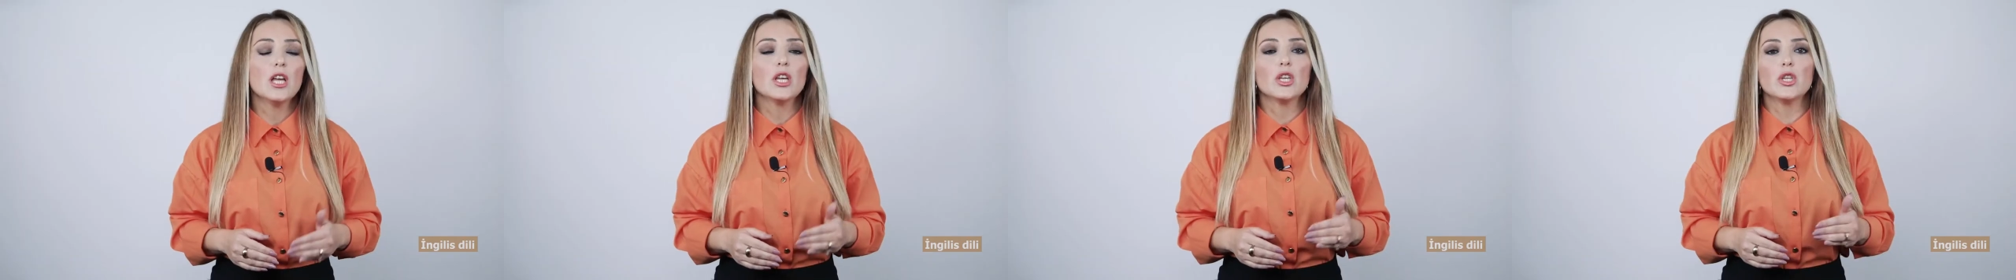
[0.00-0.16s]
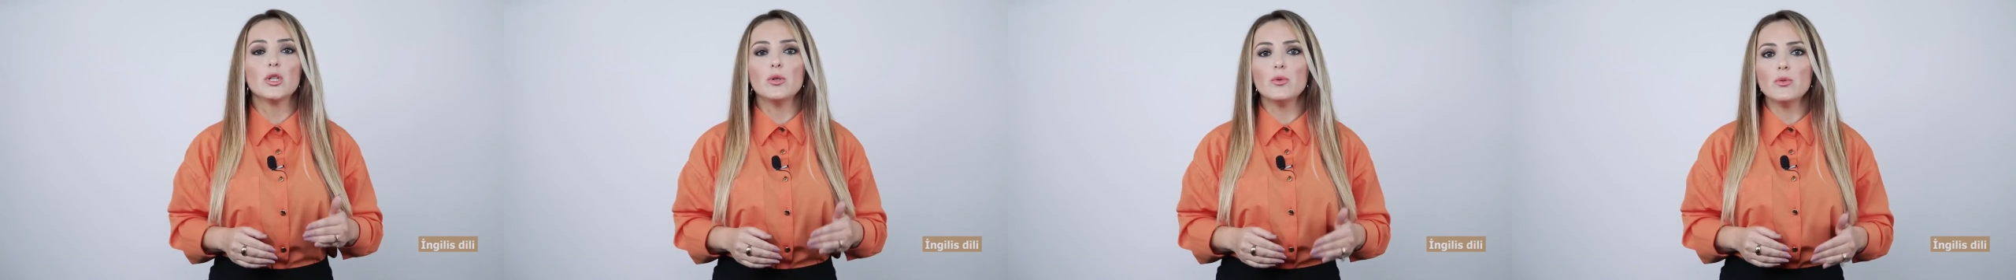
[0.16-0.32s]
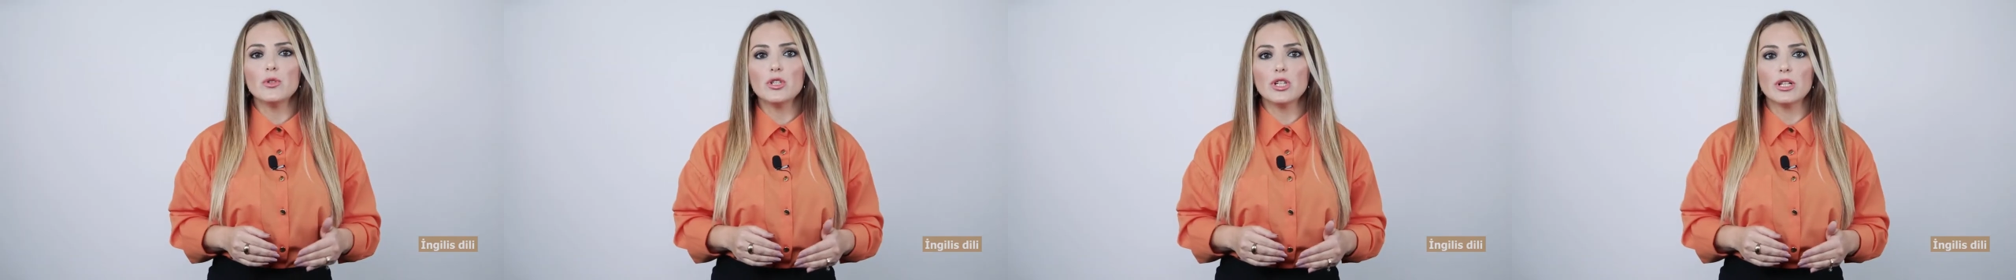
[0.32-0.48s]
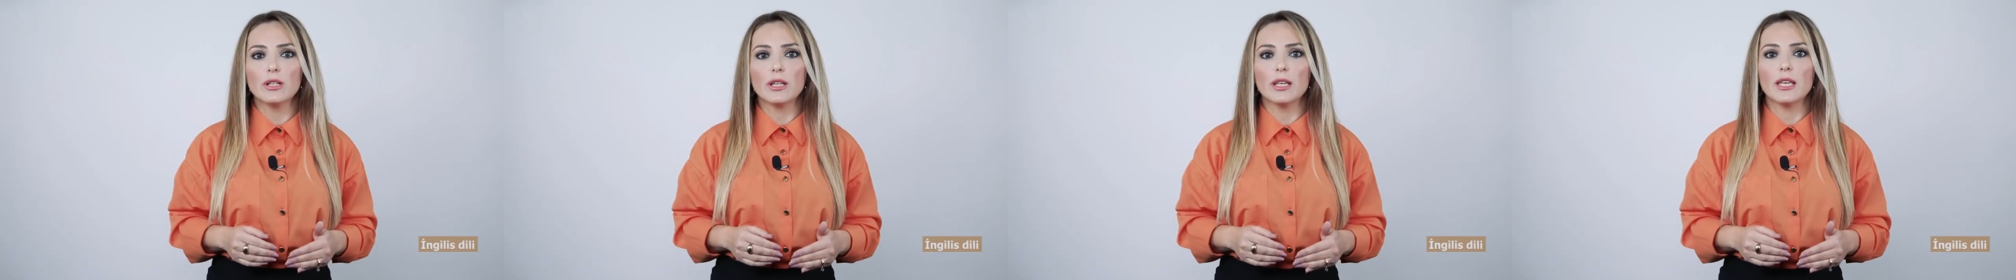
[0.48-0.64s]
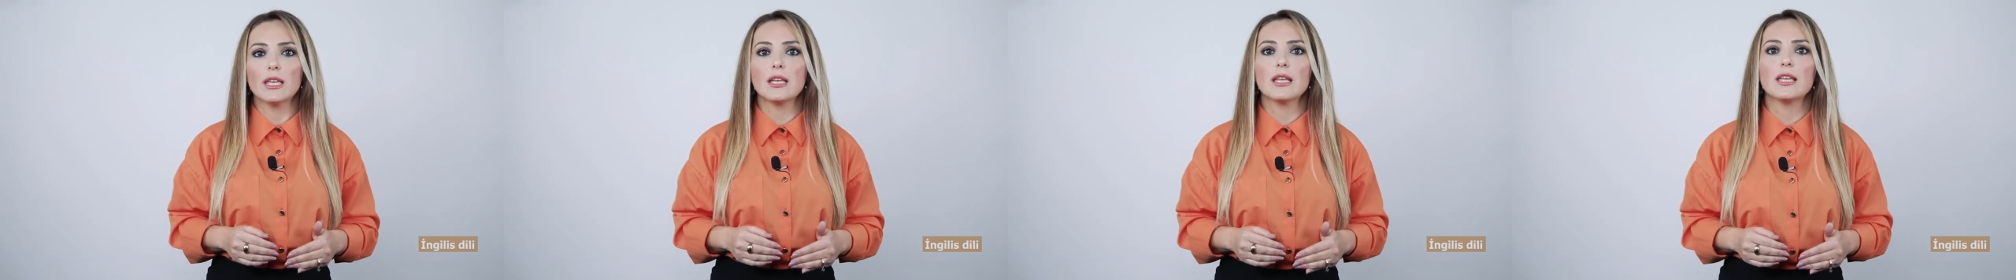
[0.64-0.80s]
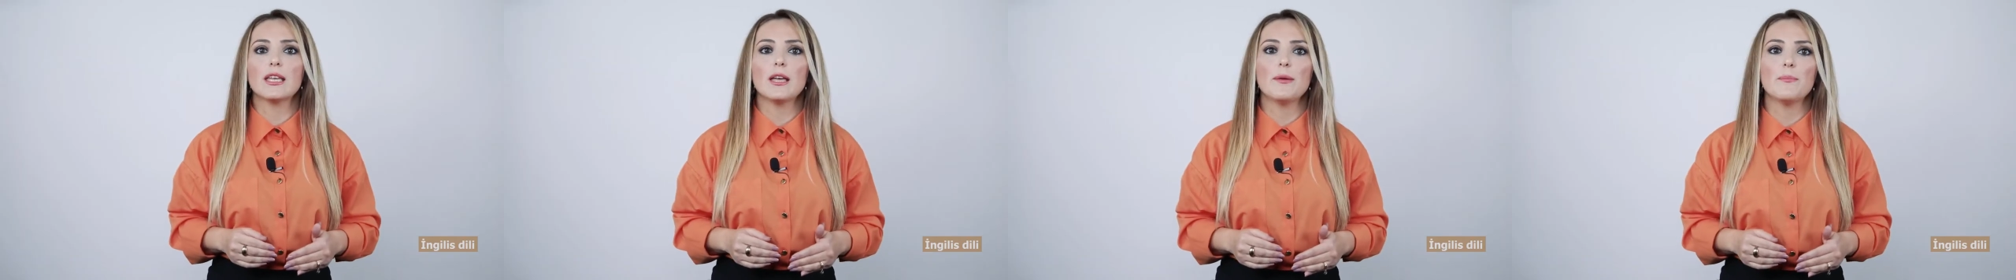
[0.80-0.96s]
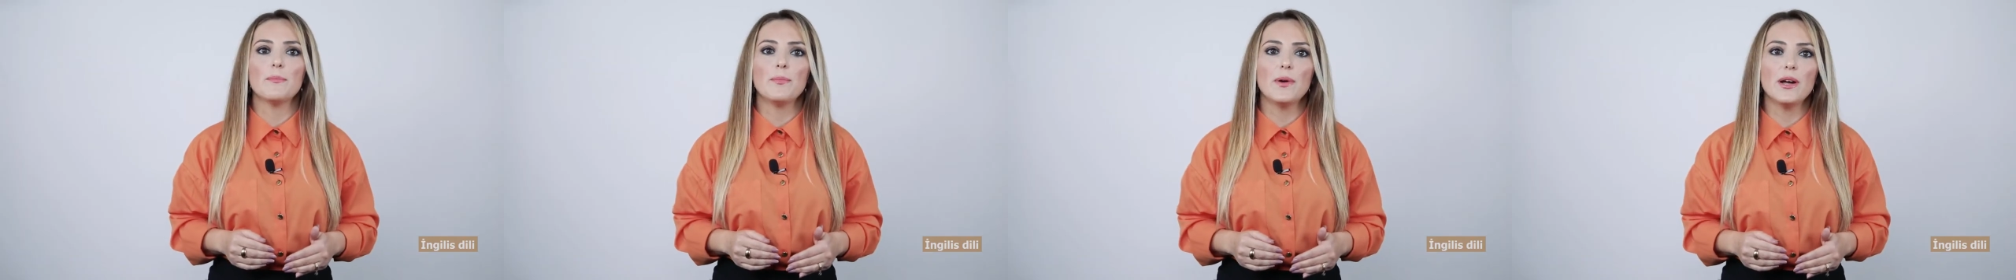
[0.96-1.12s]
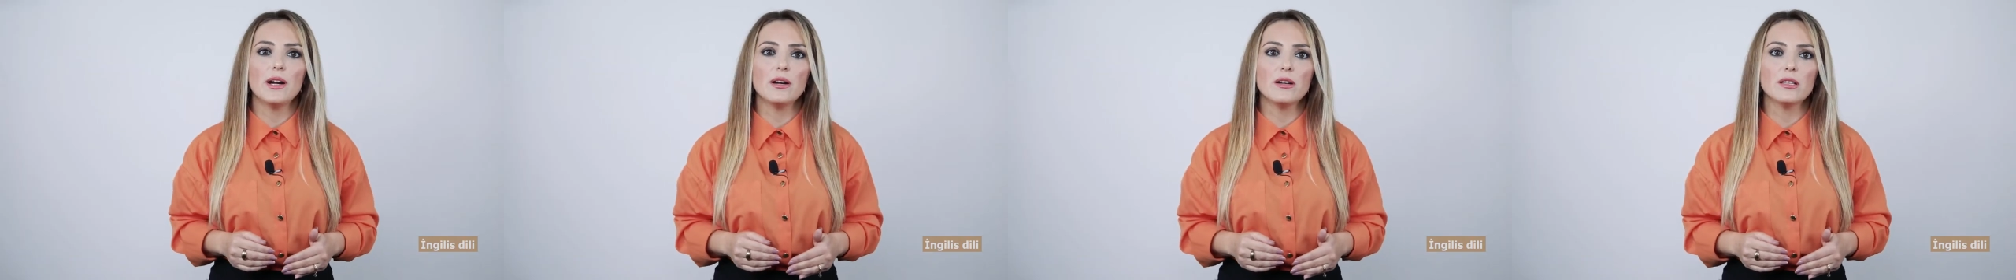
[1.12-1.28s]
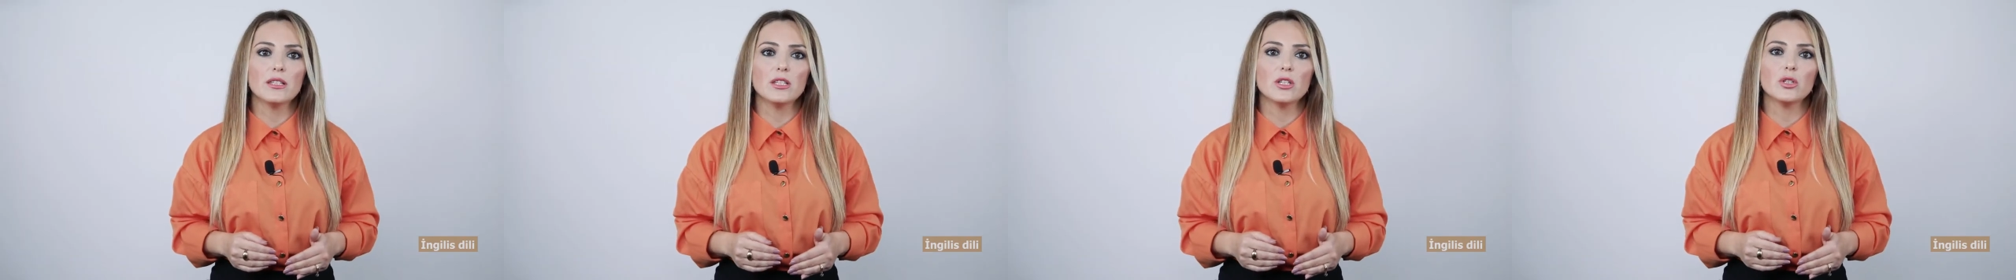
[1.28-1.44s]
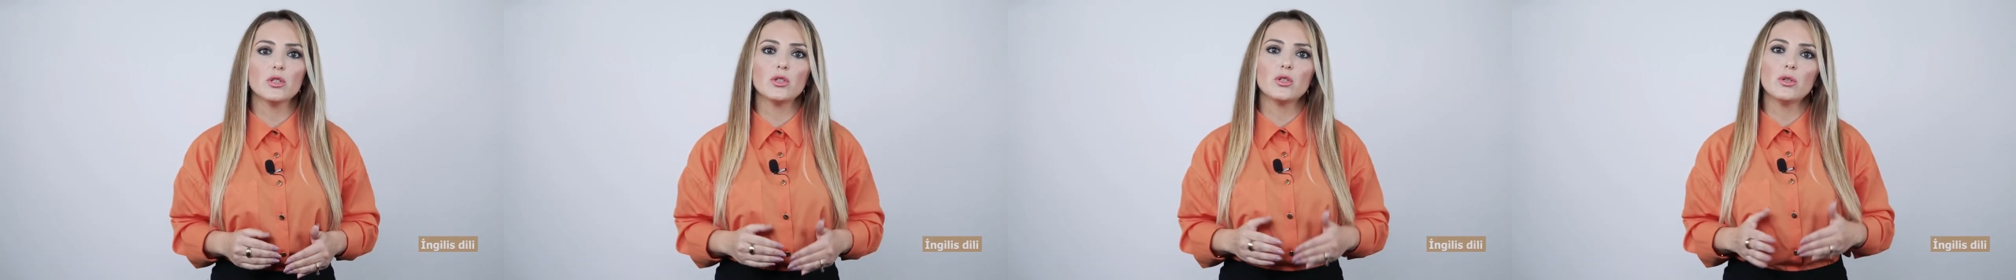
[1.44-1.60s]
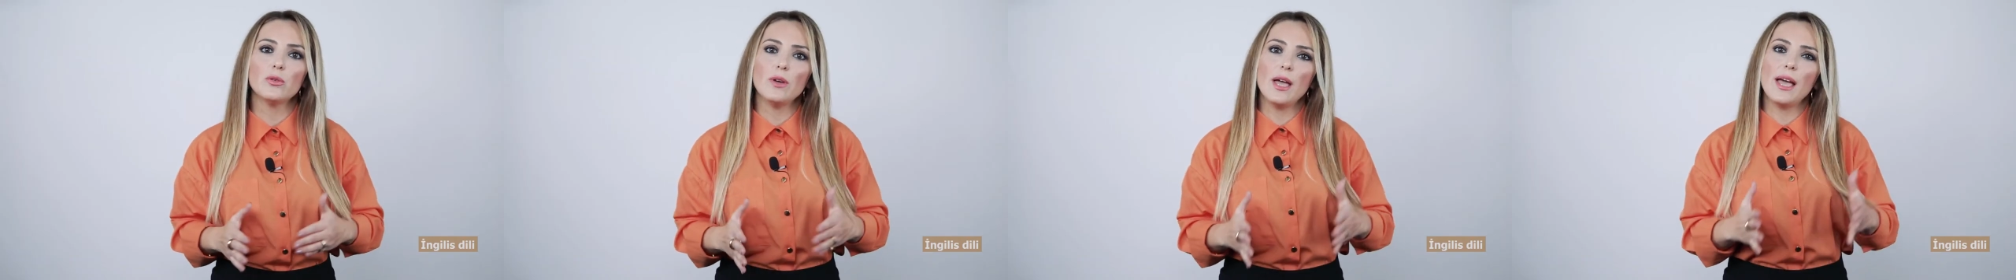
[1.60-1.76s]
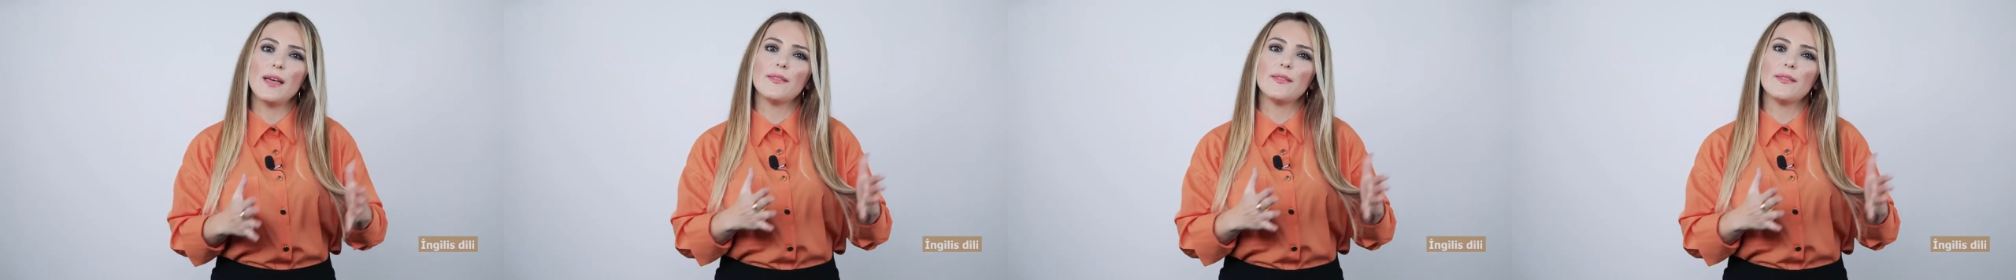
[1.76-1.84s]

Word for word: usually in comparison to